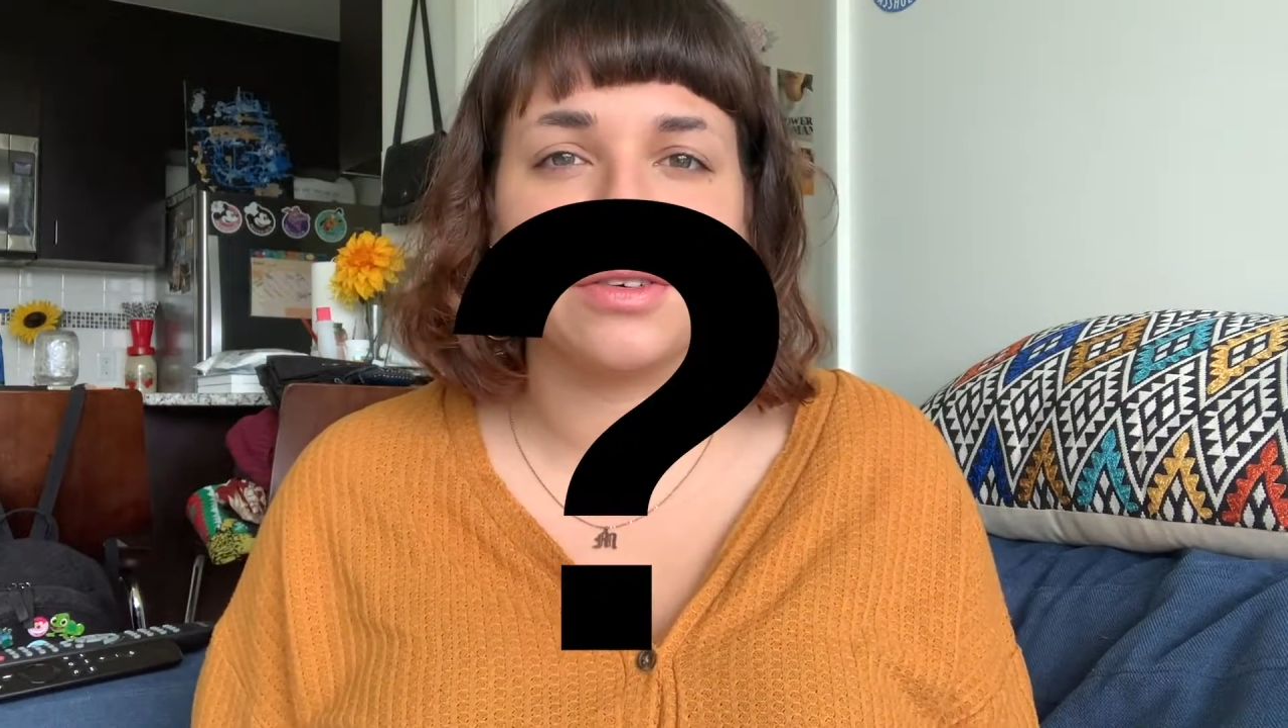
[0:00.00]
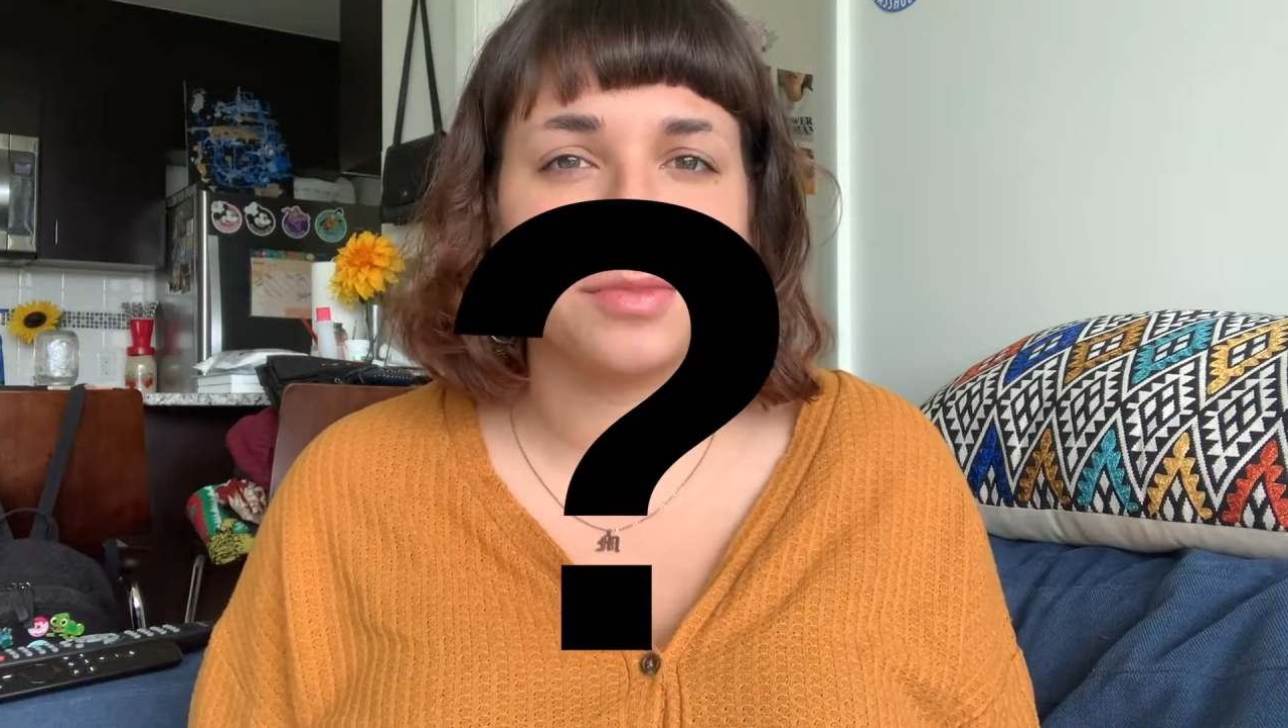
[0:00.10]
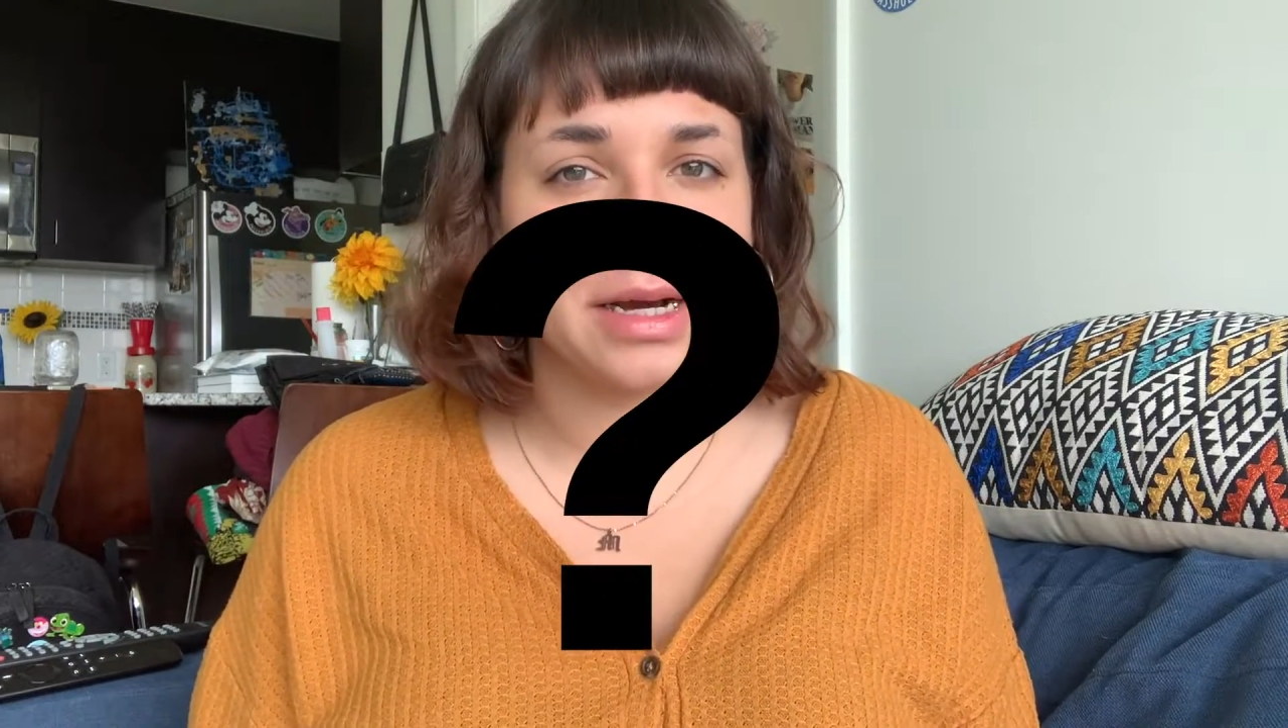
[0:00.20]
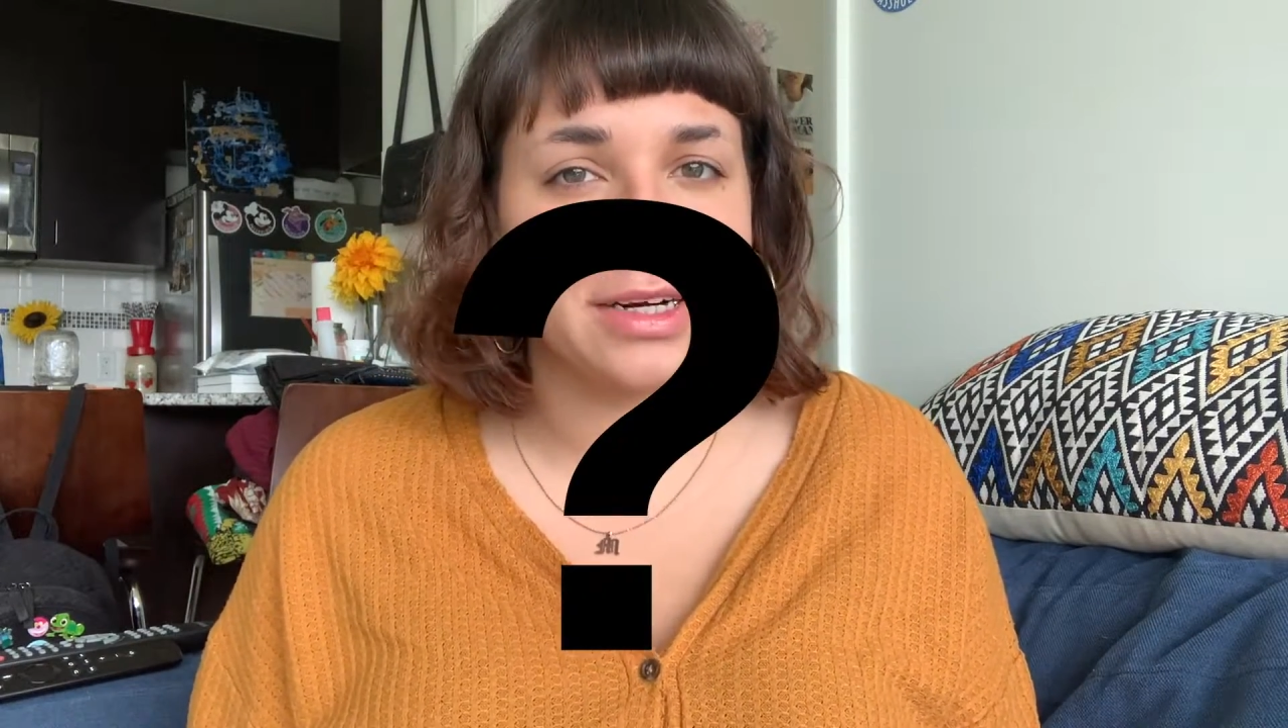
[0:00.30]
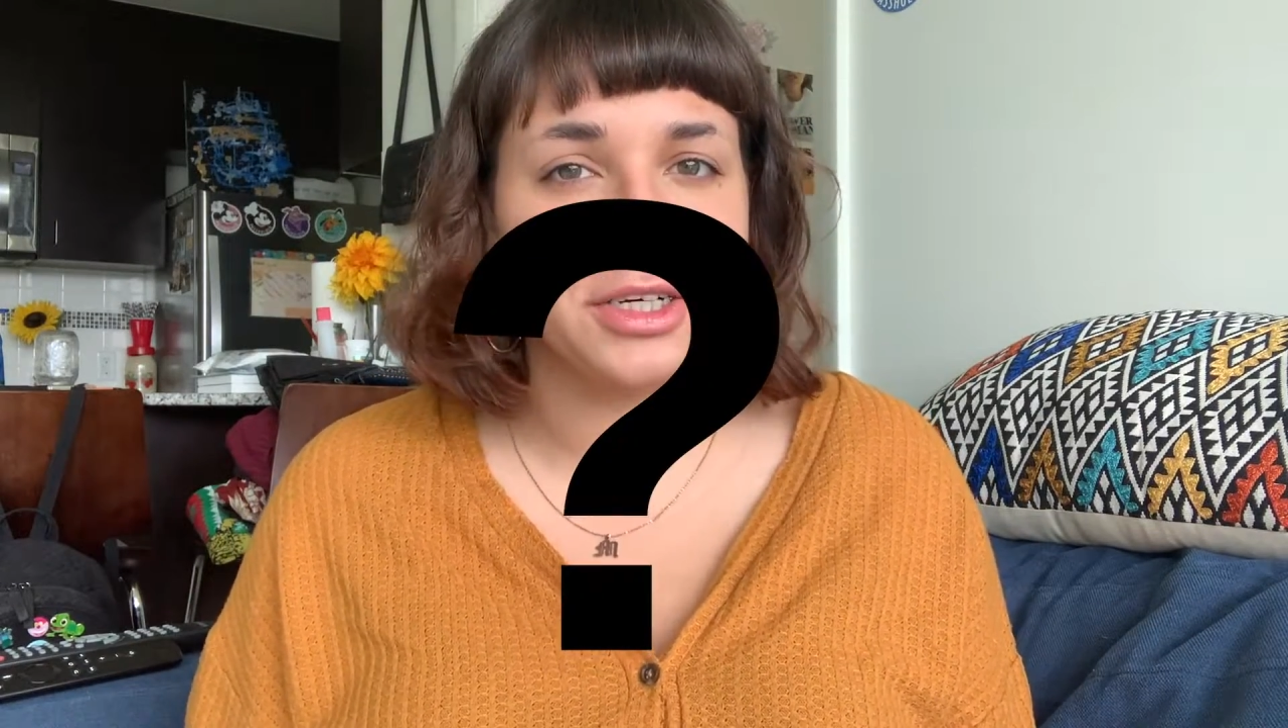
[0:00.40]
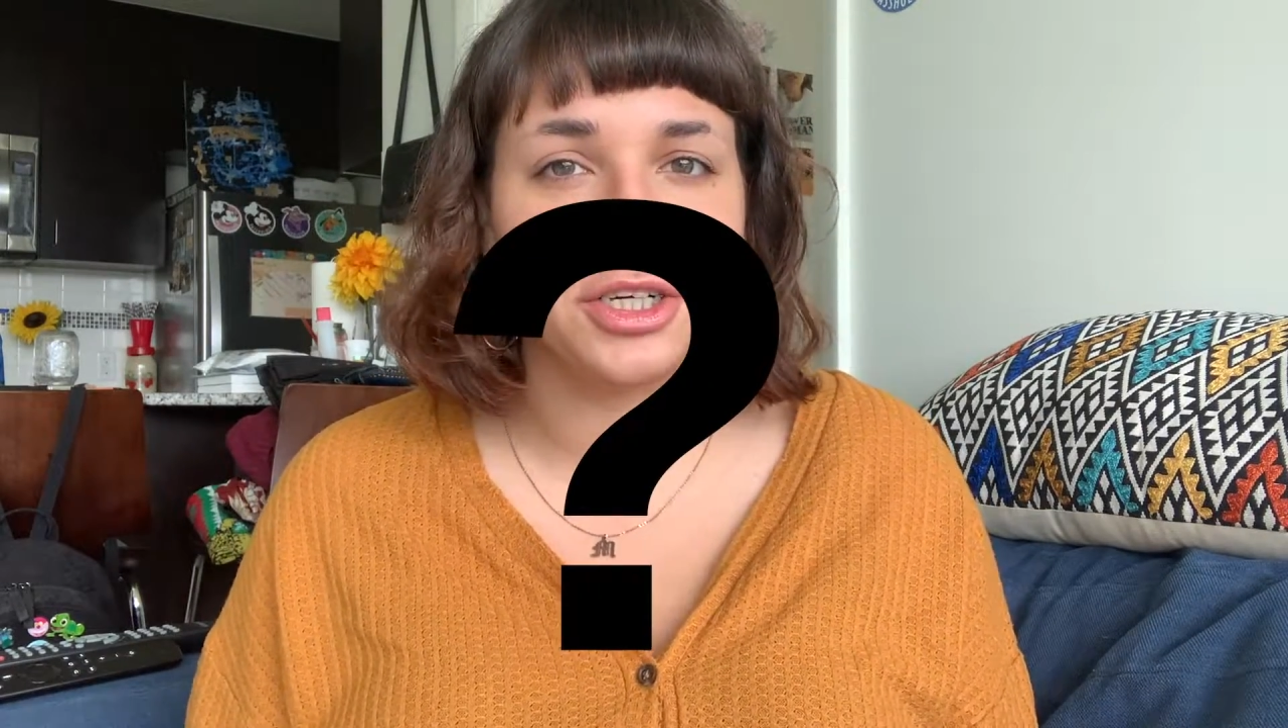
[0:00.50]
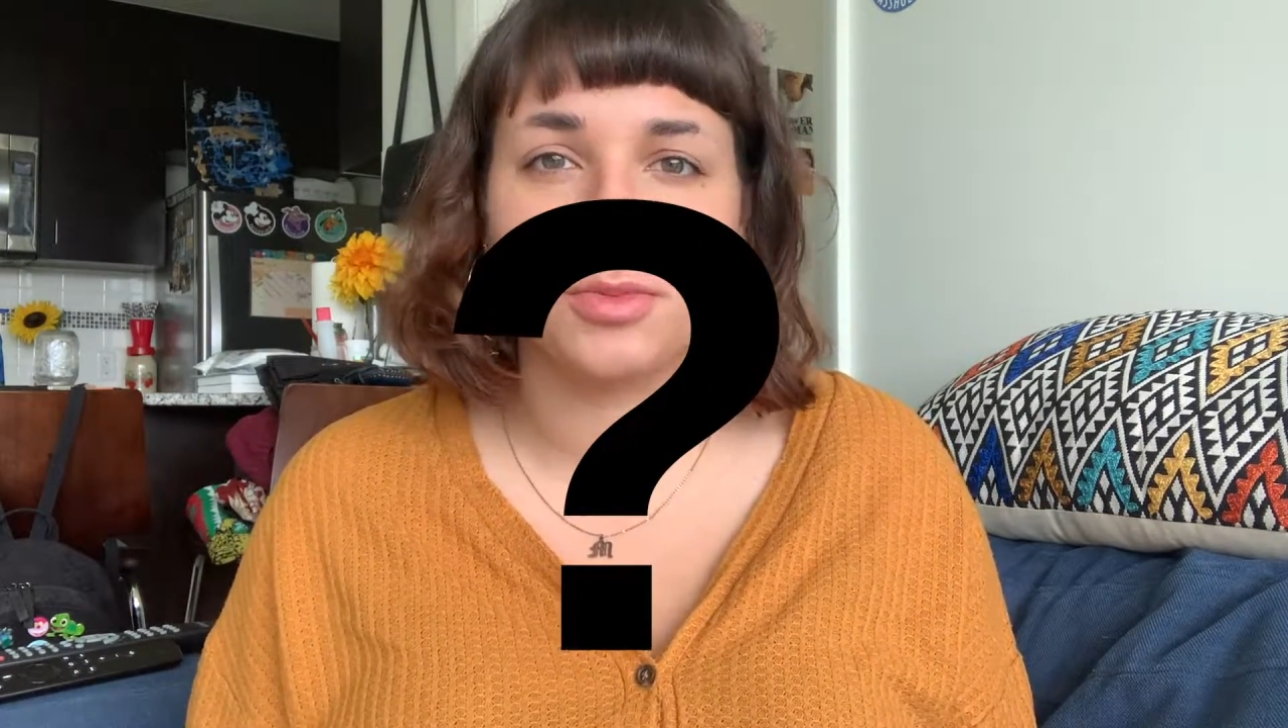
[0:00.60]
Spanish,